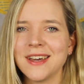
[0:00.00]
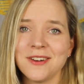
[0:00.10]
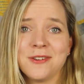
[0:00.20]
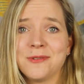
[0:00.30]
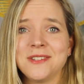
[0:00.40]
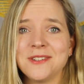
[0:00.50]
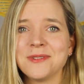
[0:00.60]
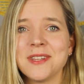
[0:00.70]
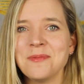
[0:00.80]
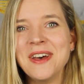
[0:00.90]
don't know what to do
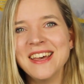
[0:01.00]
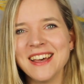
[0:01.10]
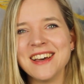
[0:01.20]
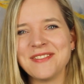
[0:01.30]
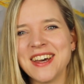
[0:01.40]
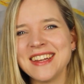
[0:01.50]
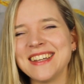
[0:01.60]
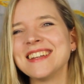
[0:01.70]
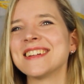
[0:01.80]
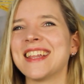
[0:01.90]
with them, but I
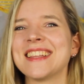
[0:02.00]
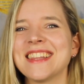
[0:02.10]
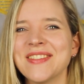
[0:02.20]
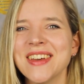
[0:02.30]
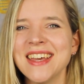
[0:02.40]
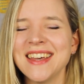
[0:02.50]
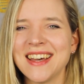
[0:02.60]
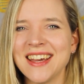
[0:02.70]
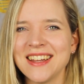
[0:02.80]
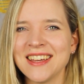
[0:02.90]
did collect them.
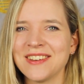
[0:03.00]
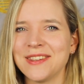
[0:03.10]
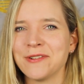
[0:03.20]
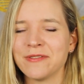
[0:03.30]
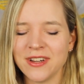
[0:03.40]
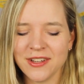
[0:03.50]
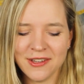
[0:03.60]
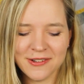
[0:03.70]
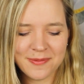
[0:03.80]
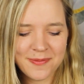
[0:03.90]
I thought they were very
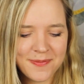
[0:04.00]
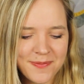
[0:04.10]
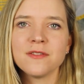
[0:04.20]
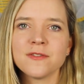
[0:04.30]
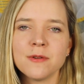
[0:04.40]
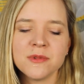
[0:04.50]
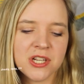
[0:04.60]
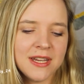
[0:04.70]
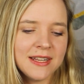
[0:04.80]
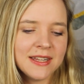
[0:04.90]
cute. From
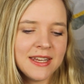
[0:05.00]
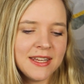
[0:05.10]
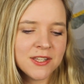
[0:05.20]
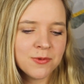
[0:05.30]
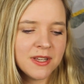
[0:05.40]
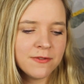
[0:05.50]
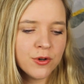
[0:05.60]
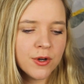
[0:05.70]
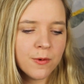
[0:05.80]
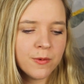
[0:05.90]
Shady Lady
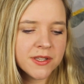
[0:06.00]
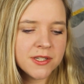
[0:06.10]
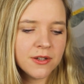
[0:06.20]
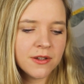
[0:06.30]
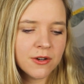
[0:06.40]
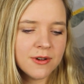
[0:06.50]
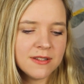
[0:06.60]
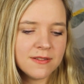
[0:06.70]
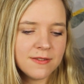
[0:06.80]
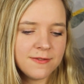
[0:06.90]
24, what's your
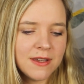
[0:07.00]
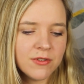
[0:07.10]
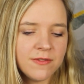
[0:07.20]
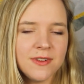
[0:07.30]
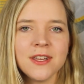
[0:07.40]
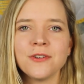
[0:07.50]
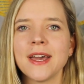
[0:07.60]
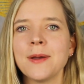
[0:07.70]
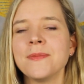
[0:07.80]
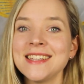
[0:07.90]
current favorite video
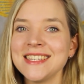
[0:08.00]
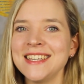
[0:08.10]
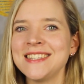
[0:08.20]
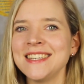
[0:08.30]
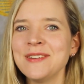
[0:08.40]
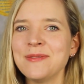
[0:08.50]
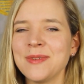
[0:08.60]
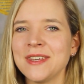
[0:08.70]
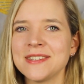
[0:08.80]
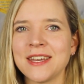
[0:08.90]
game? That's easy,
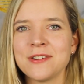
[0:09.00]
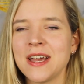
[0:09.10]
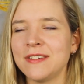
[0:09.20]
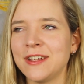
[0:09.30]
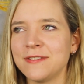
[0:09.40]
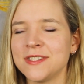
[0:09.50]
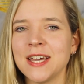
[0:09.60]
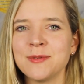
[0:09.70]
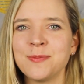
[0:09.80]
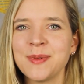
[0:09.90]
because I don't have a lot of
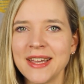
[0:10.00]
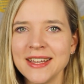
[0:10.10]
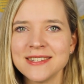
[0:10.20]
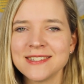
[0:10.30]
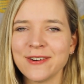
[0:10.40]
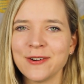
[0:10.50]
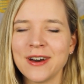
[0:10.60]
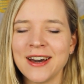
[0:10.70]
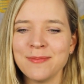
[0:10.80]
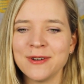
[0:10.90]
time to play, so
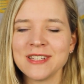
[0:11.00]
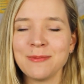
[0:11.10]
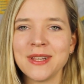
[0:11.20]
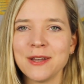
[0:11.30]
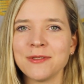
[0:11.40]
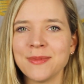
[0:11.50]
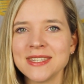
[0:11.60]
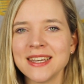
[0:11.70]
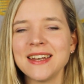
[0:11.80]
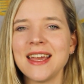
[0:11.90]
I mostly play with my
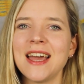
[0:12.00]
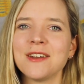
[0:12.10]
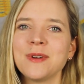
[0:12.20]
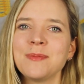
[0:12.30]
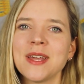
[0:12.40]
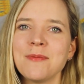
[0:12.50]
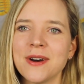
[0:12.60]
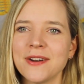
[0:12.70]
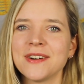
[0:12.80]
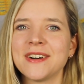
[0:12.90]
son, and we play
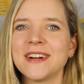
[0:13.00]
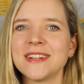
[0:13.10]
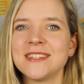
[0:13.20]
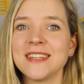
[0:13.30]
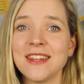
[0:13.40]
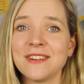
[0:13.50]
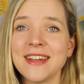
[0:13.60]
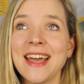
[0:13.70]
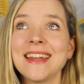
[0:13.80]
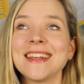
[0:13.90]
Mario Kart
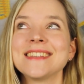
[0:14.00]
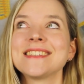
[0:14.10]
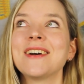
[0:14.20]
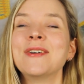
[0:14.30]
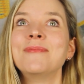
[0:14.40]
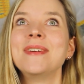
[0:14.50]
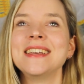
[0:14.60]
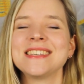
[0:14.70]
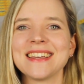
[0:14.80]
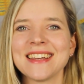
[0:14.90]
together, and it's
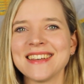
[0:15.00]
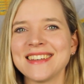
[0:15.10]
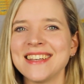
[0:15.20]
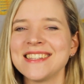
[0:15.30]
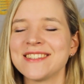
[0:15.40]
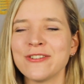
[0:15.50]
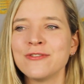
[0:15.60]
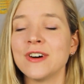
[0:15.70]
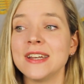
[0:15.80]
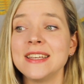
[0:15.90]
amazing. It's so
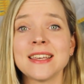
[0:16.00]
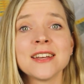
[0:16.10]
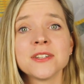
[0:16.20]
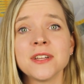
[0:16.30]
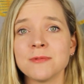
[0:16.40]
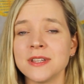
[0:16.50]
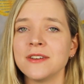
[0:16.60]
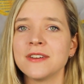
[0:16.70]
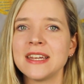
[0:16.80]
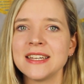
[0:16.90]
fun. He's actually really
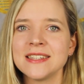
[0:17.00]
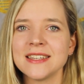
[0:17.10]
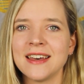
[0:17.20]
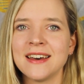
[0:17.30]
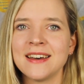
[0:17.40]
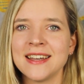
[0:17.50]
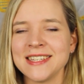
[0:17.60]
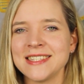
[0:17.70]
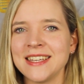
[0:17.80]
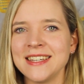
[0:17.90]
good at it. As
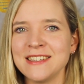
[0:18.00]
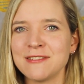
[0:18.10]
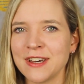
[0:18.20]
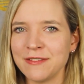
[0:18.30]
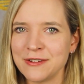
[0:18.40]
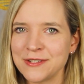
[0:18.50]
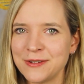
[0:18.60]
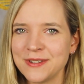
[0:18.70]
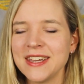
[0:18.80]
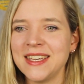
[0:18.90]
I said, he's 5 years
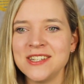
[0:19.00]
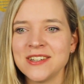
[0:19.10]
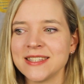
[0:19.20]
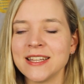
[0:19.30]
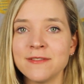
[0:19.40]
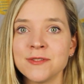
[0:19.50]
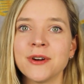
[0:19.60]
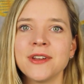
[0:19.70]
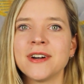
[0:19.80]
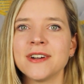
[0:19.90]
old. He just loves
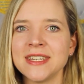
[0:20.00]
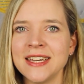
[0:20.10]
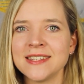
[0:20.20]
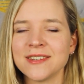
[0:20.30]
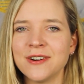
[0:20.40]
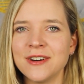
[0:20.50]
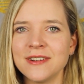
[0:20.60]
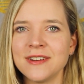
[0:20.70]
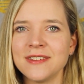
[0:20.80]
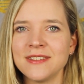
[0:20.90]
Mario Kart 8
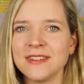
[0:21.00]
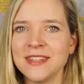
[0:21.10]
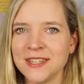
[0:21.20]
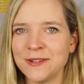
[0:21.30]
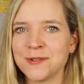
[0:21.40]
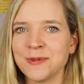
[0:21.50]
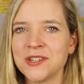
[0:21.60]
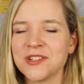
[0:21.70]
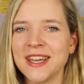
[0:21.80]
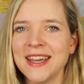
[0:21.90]
on Nintendo
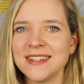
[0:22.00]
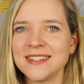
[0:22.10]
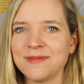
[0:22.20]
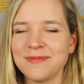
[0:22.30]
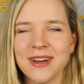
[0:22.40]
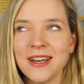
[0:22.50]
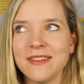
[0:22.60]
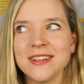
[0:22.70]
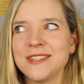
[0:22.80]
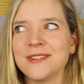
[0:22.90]
Switch, and I
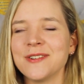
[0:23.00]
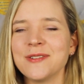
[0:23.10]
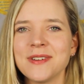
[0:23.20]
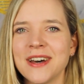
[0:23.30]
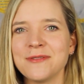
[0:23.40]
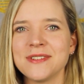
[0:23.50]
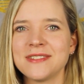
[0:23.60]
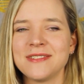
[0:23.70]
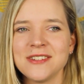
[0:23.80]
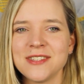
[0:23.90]
love it too. I
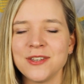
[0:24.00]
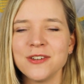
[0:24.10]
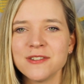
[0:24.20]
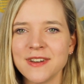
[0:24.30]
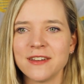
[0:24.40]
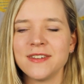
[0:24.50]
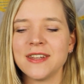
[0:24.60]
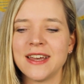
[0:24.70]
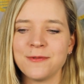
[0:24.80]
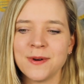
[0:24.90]
was just a huge fan of
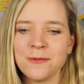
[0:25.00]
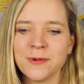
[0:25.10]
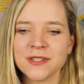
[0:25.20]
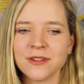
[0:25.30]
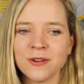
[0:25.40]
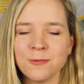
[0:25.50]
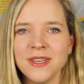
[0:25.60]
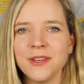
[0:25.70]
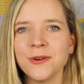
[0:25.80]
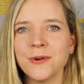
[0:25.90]
it when it was on
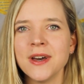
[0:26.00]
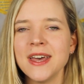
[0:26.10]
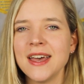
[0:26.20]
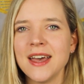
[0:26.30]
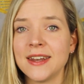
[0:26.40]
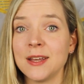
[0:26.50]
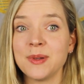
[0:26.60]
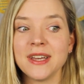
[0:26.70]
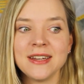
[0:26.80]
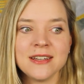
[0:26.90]
Wii U, and I
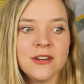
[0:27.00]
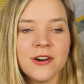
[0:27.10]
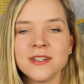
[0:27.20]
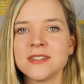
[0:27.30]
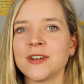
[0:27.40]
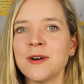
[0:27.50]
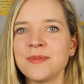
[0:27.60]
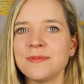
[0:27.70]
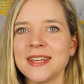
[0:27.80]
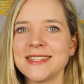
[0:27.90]
played it
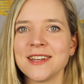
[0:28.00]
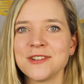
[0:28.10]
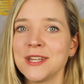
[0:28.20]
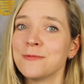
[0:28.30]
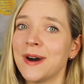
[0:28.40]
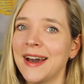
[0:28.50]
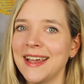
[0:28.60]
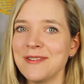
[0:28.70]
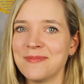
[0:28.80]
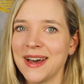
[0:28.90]
non-stop. That's actually
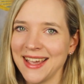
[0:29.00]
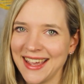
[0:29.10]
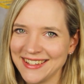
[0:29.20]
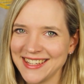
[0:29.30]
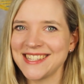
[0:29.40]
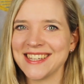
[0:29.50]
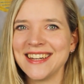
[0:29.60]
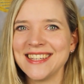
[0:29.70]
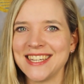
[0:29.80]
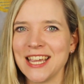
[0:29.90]
why my eldest
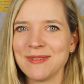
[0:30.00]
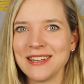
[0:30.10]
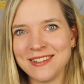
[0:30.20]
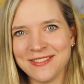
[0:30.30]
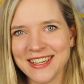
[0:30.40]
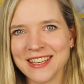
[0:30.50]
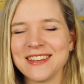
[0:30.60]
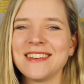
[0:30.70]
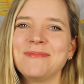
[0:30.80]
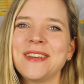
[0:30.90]
son is named Ludwig,
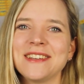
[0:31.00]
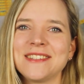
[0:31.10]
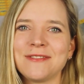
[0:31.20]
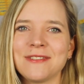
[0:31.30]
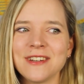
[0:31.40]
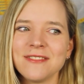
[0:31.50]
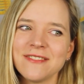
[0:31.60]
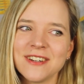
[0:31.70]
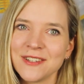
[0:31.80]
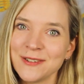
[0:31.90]
because of
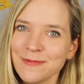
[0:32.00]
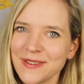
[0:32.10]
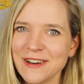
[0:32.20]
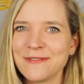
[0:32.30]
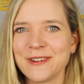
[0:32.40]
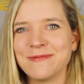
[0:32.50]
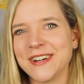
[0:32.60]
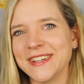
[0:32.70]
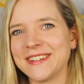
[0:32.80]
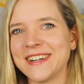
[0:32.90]
Ludwig von Koopa from
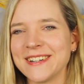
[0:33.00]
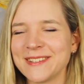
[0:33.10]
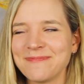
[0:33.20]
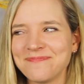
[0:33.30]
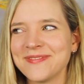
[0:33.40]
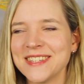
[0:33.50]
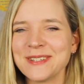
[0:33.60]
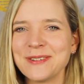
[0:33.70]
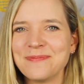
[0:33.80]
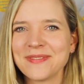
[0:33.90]
Mario Kart.
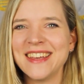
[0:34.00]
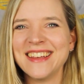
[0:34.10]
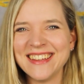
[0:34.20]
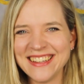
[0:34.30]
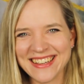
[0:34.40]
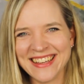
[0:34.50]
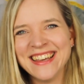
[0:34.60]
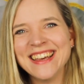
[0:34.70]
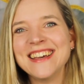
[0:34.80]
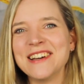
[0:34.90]
So it
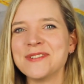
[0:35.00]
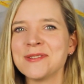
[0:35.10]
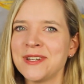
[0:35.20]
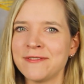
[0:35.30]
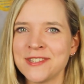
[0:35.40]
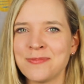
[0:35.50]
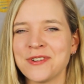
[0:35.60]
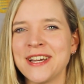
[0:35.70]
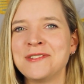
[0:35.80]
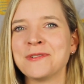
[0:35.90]
was a bit of a
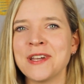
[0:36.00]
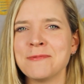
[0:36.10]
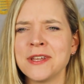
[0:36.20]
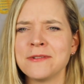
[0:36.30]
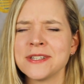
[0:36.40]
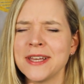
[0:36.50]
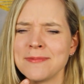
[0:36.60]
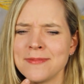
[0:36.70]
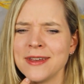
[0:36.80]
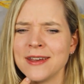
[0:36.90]
surprise for him when he was like,
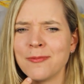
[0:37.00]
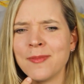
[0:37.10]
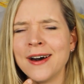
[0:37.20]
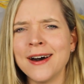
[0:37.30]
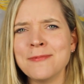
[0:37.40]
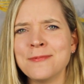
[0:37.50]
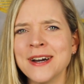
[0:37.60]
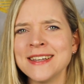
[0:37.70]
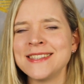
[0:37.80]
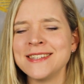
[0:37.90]
"Mom,
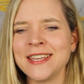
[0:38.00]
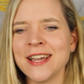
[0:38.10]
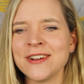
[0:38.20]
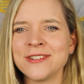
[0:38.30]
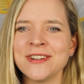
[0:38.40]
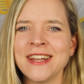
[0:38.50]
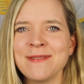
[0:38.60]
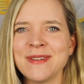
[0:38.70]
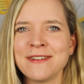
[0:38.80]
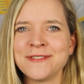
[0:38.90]
why is this character
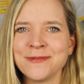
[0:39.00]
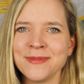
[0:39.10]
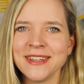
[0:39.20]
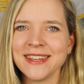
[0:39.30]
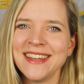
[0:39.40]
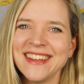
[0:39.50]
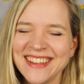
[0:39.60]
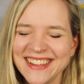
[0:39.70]
named after me?"